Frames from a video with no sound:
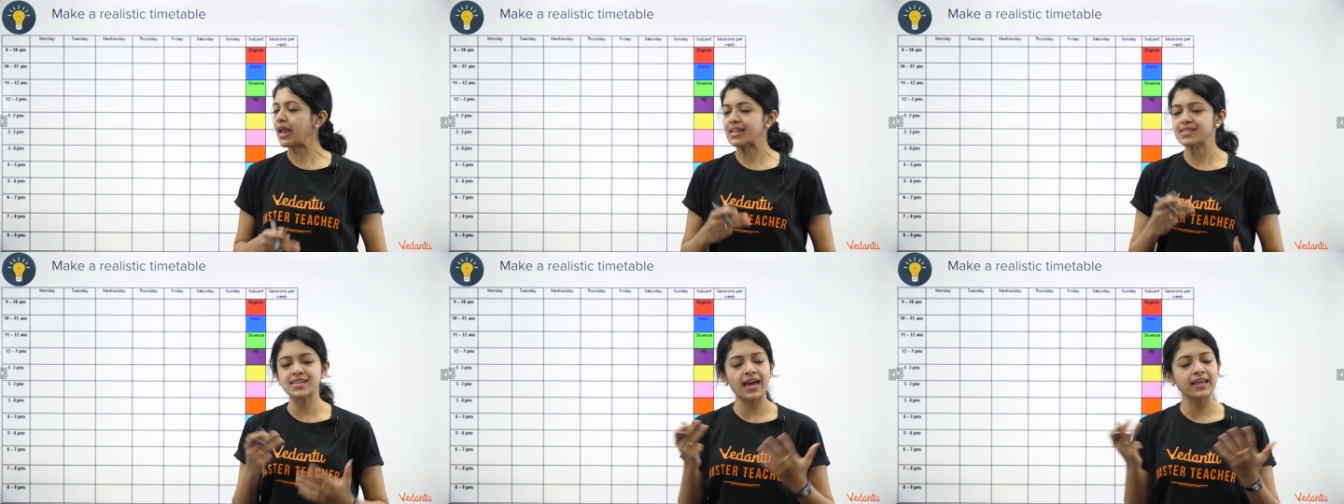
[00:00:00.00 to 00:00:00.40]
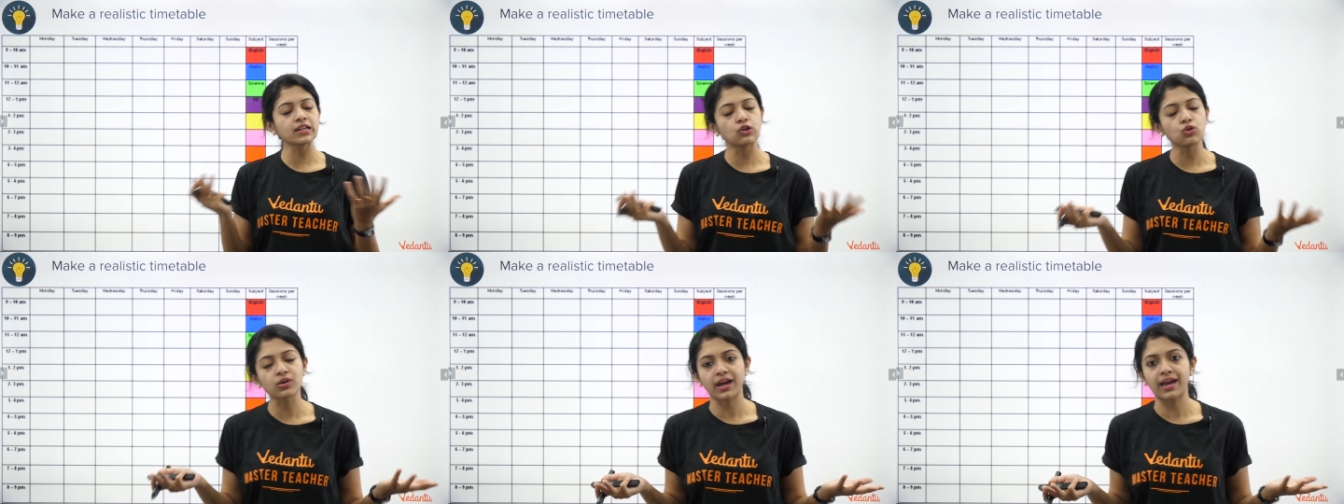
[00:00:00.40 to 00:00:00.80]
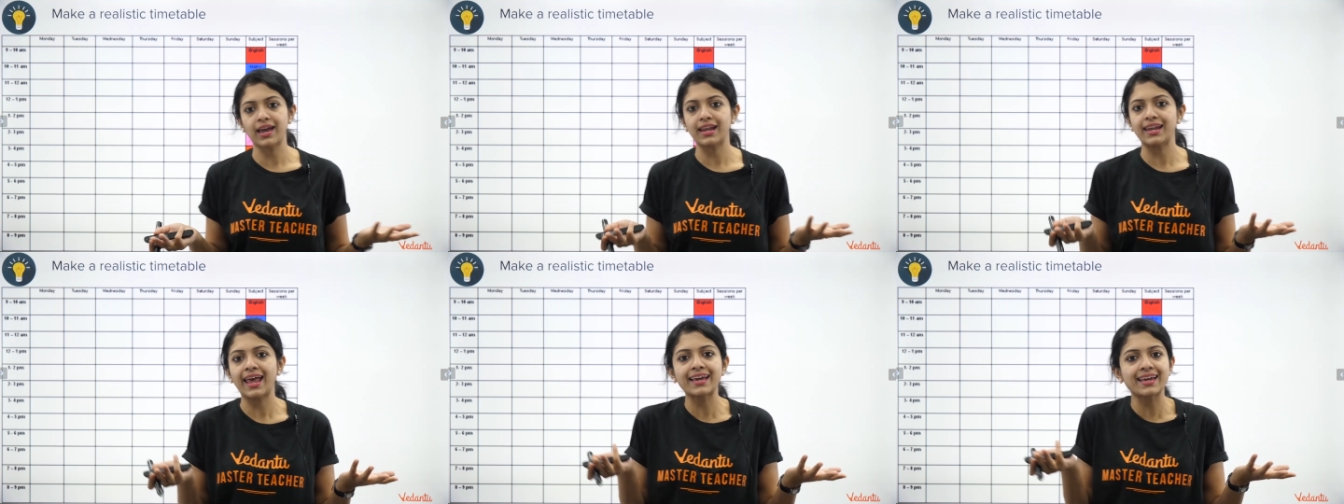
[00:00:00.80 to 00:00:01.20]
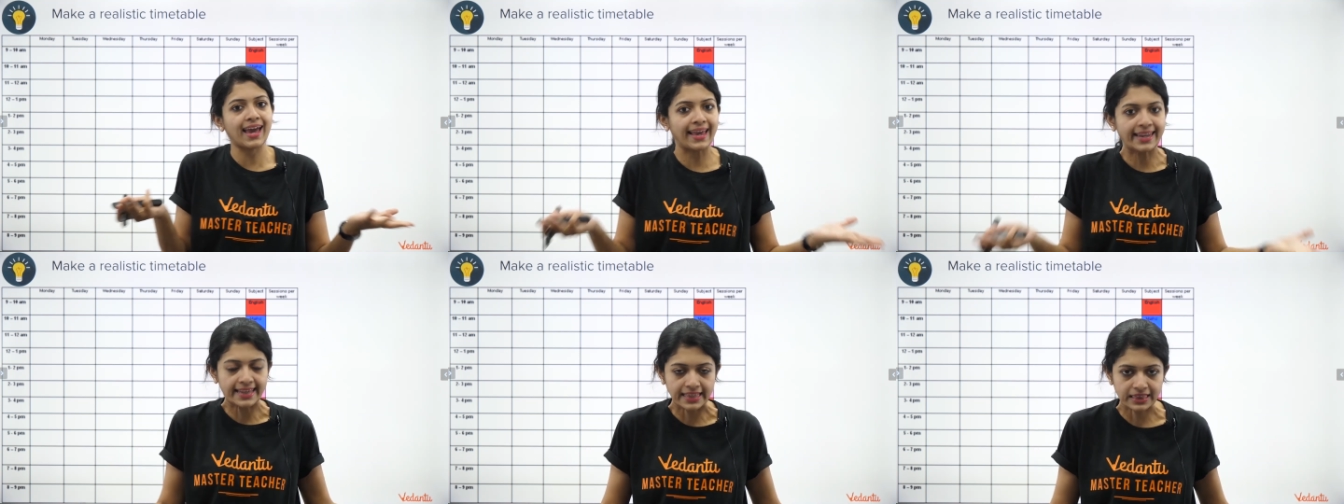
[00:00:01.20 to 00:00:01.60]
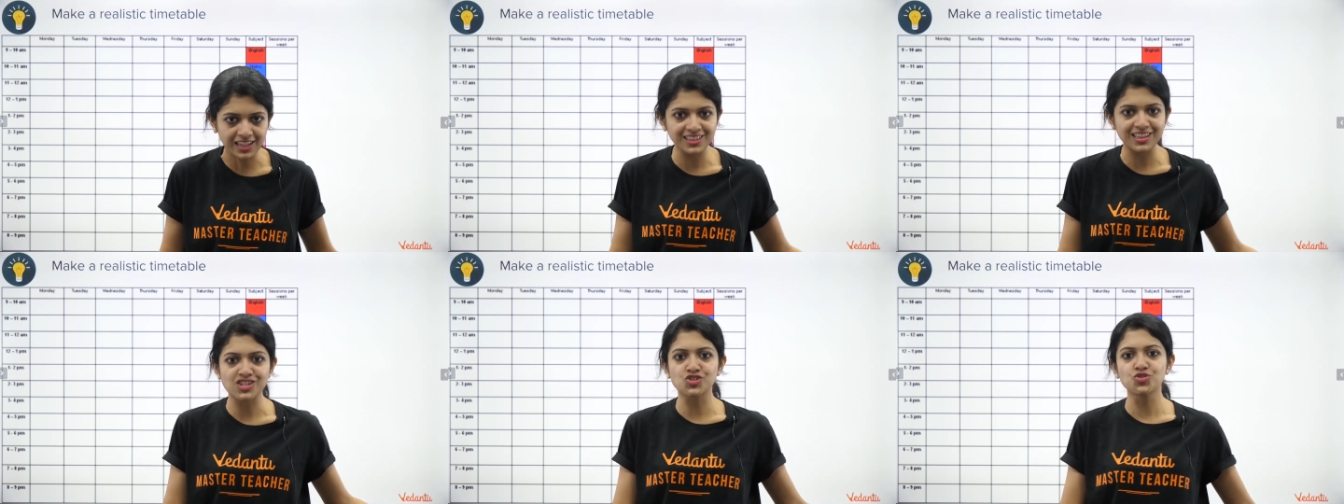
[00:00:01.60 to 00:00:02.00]
It can look like
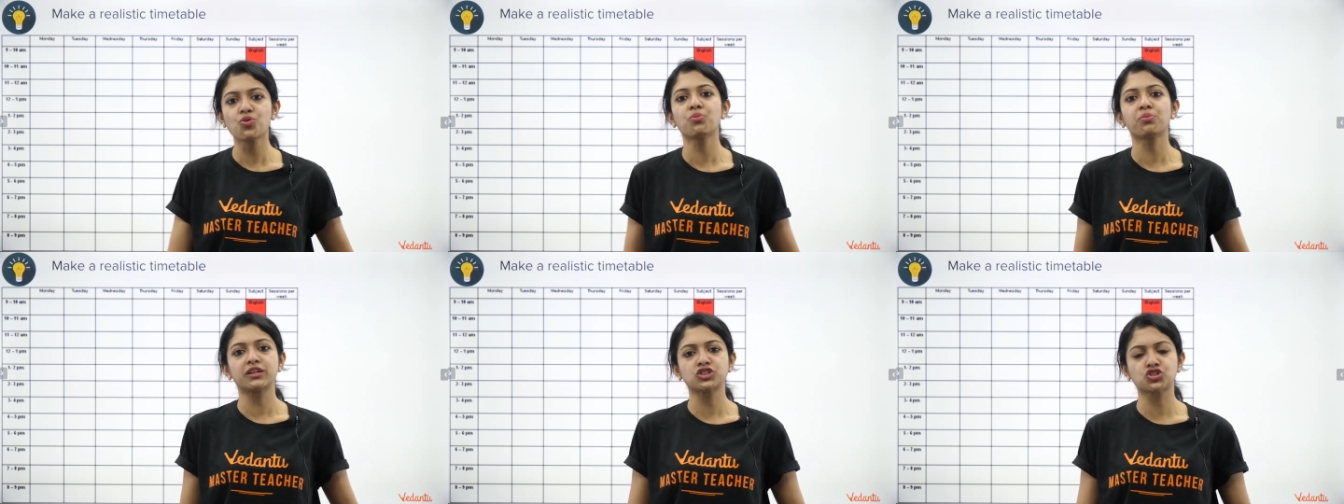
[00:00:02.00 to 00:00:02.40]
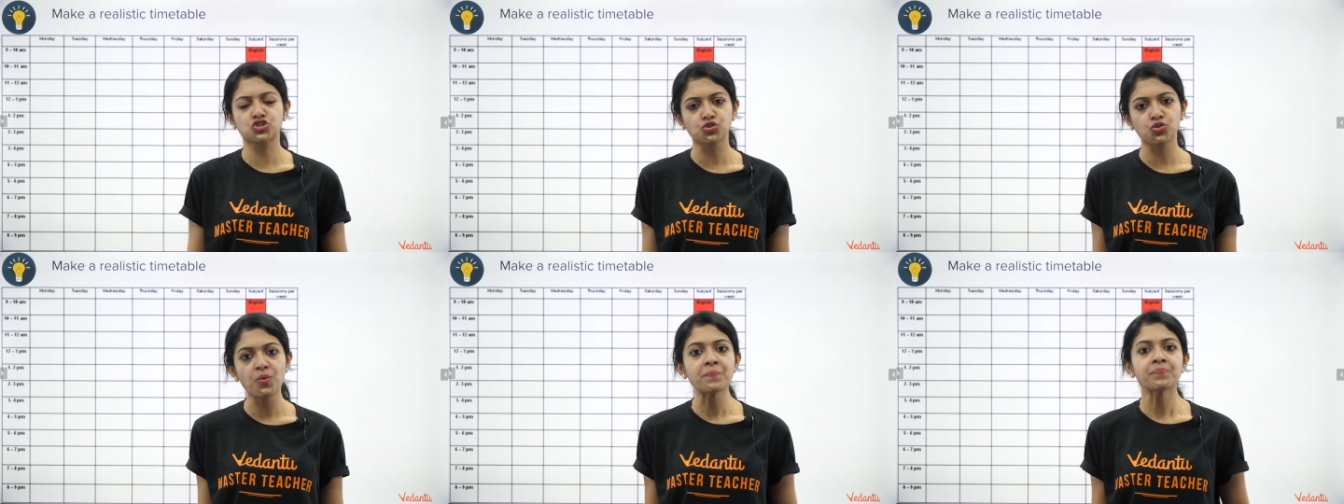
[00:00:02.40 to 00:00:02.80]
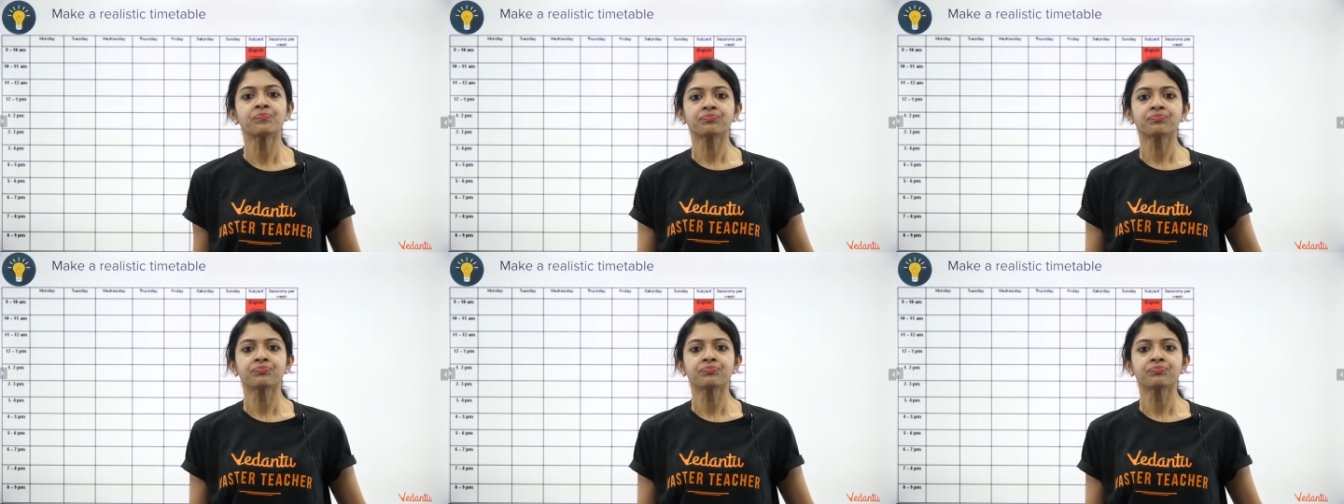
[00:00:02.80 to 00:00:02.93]
anything that you wish to,